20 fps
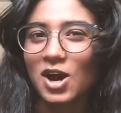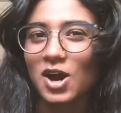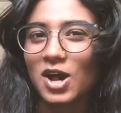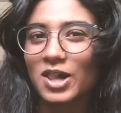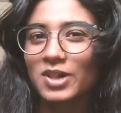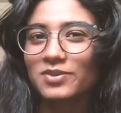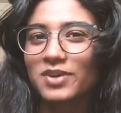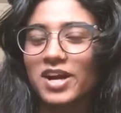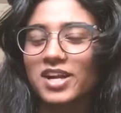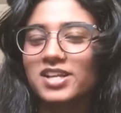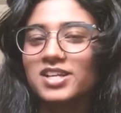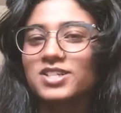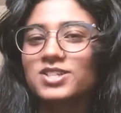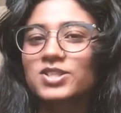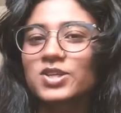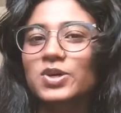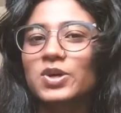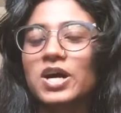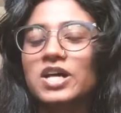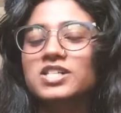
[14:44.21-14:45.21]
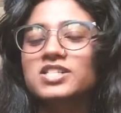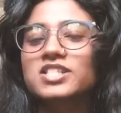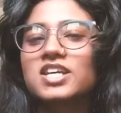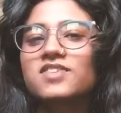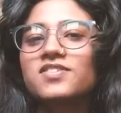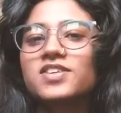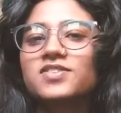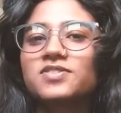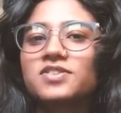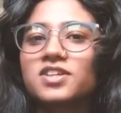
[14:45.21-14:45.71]
already, so I'll
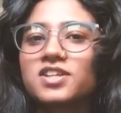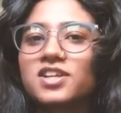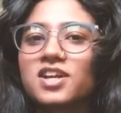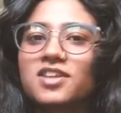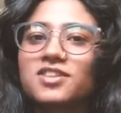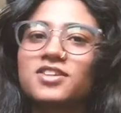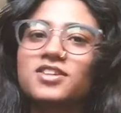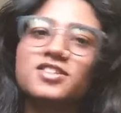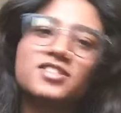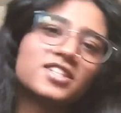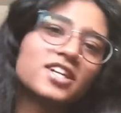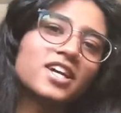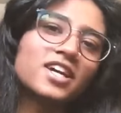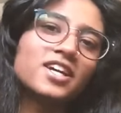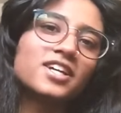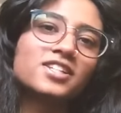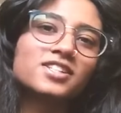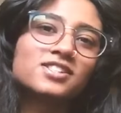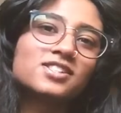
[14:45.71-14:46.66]
save it for another day.